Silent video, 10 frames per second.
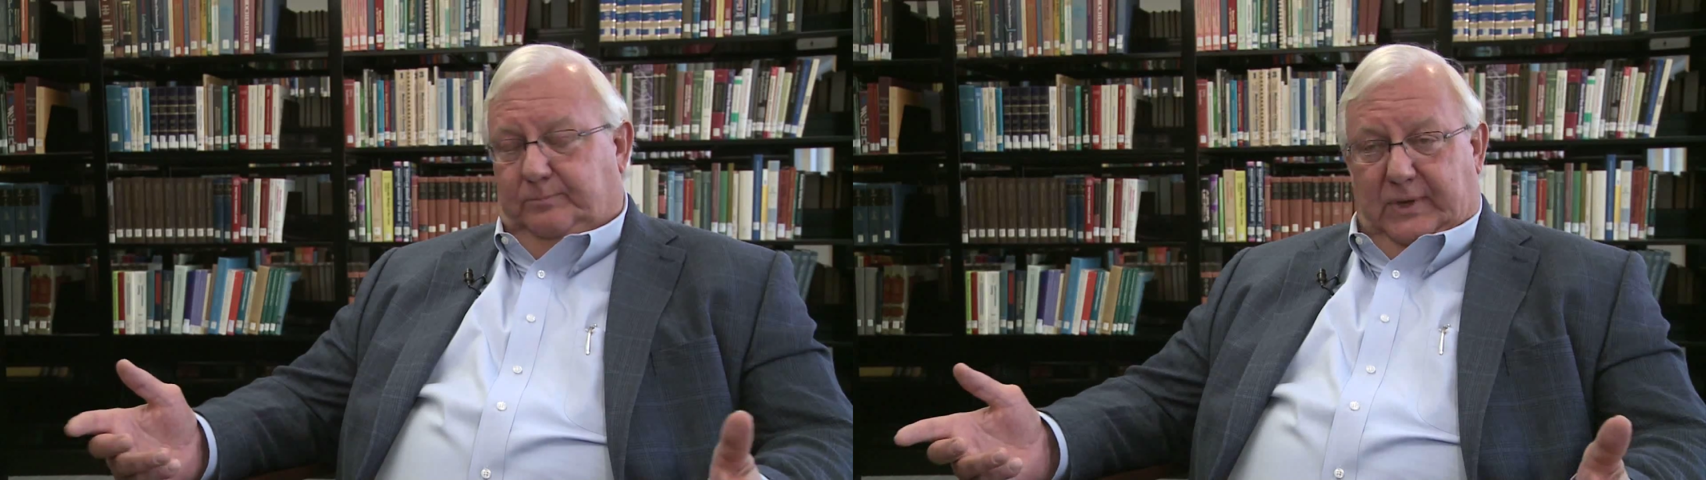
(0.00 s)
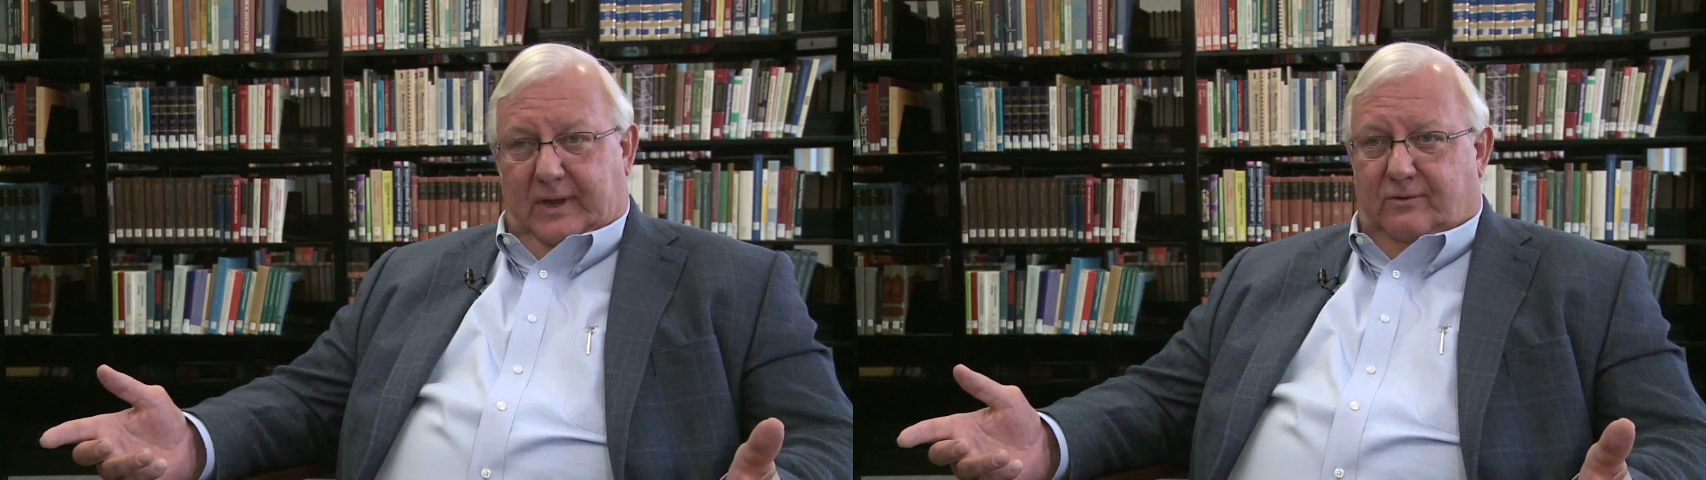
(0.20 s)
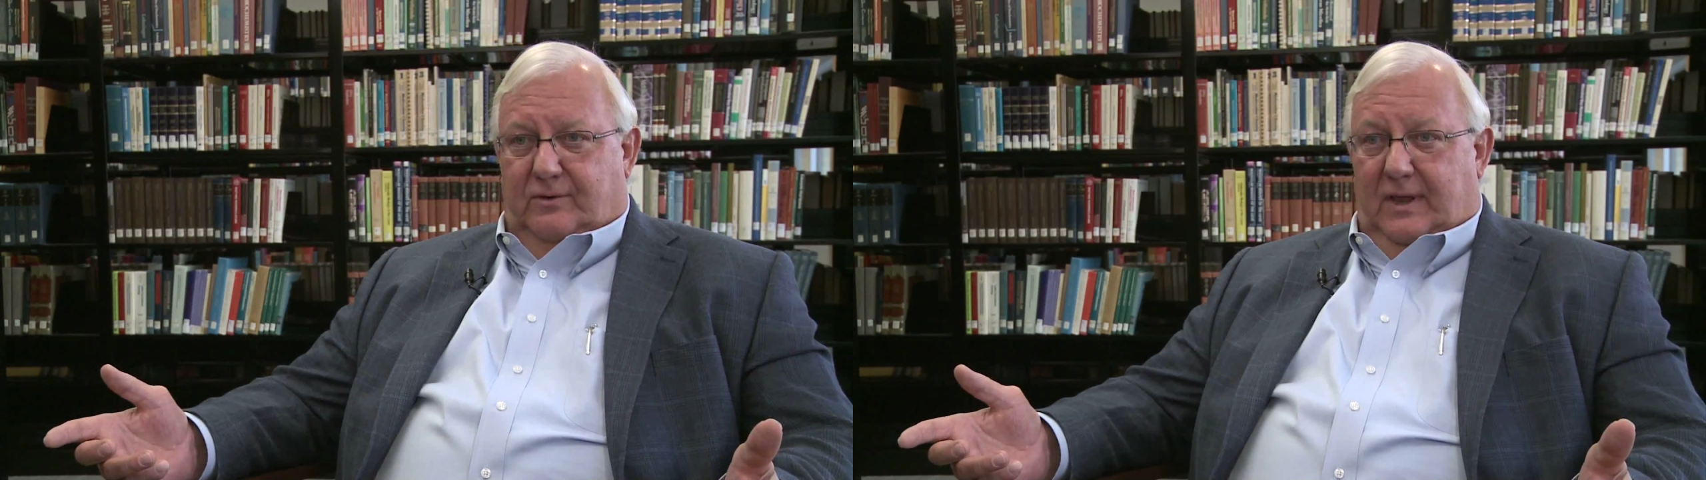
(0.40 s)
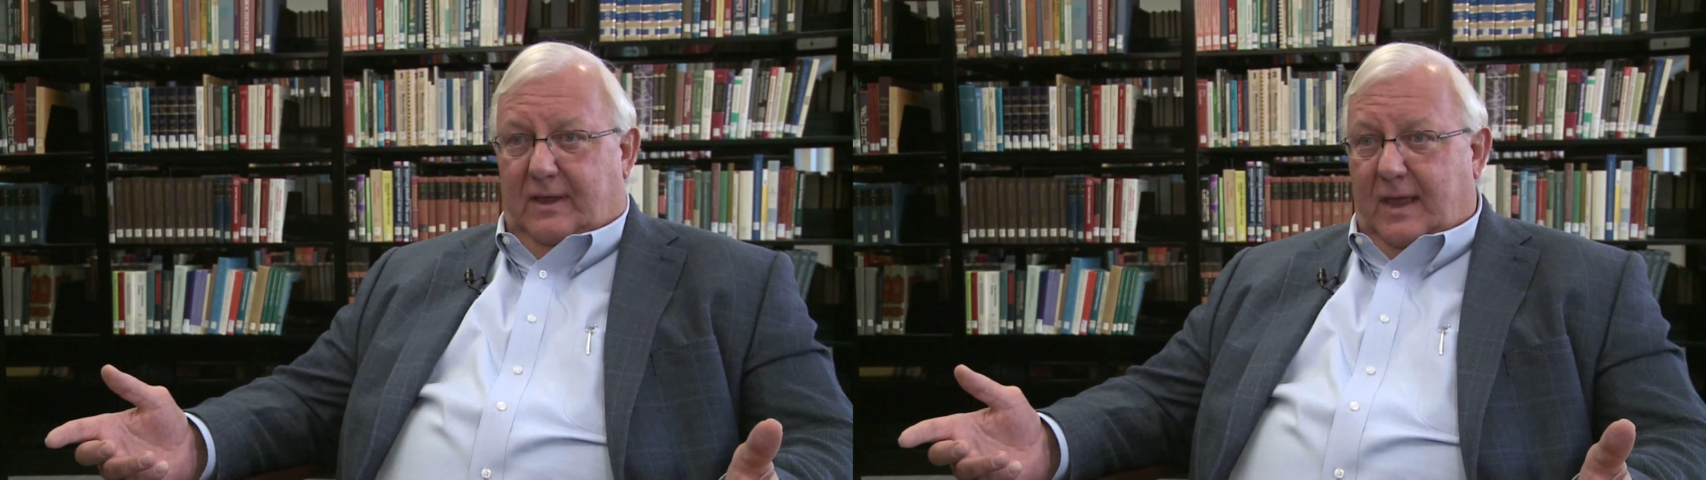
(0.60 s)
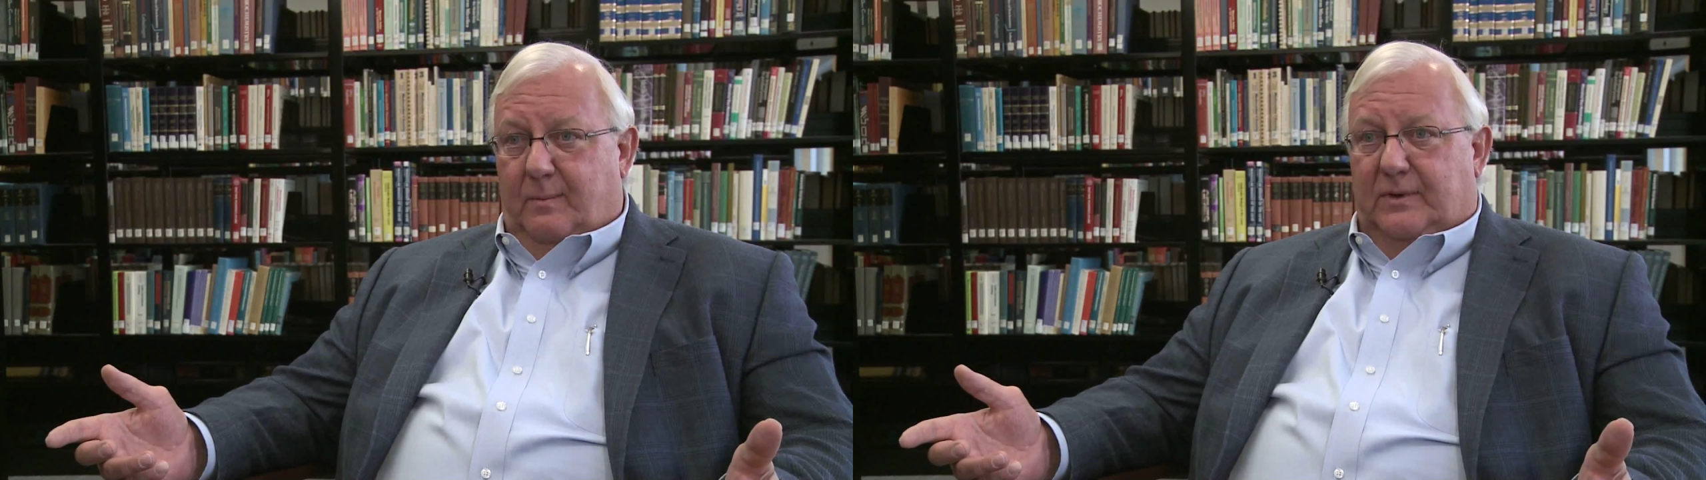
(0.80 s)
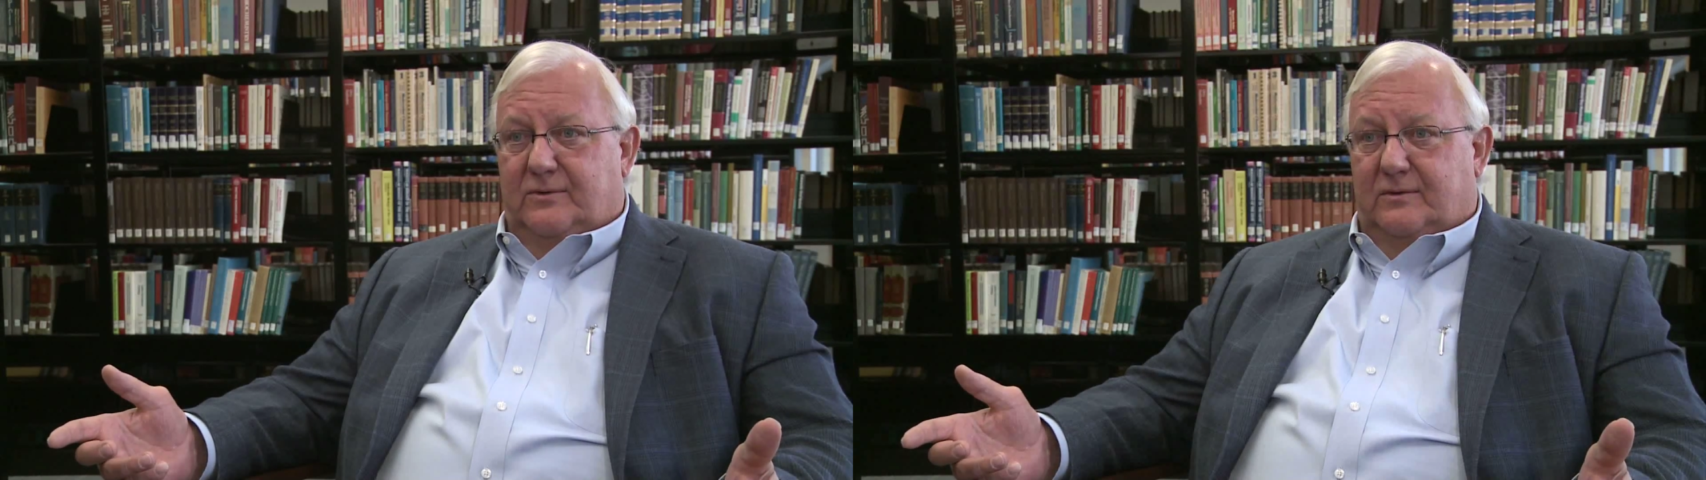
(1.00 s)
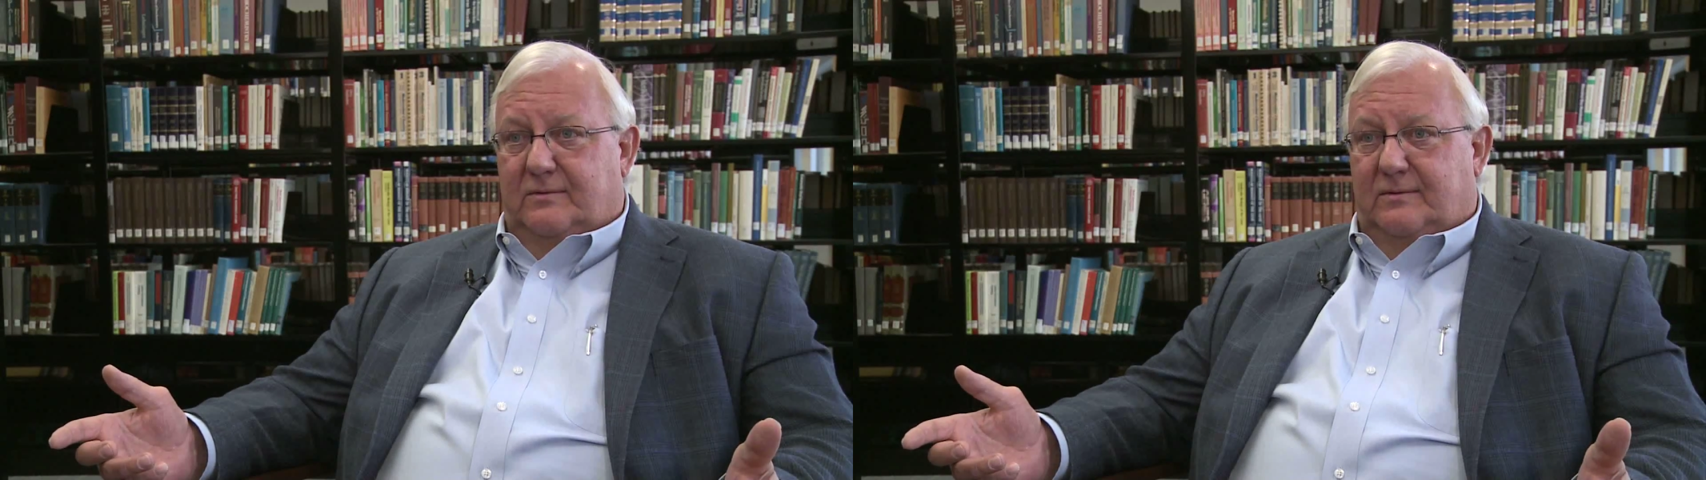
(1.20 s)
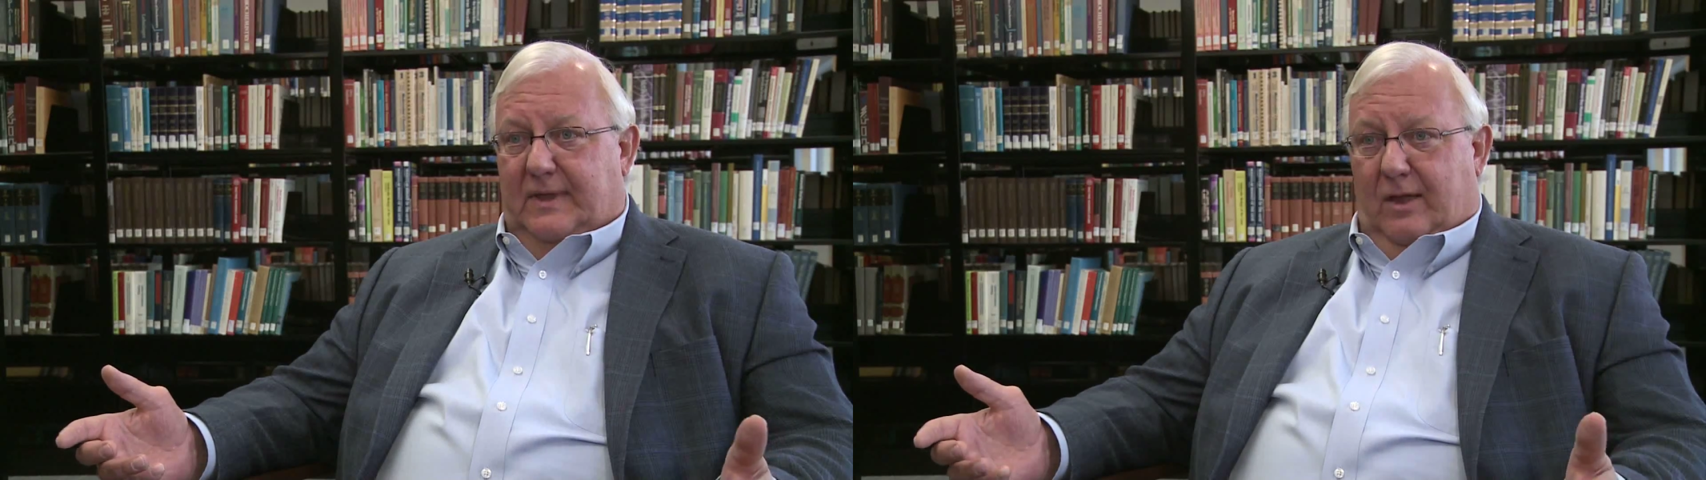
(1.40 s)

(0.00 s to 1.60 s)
PhD chemist to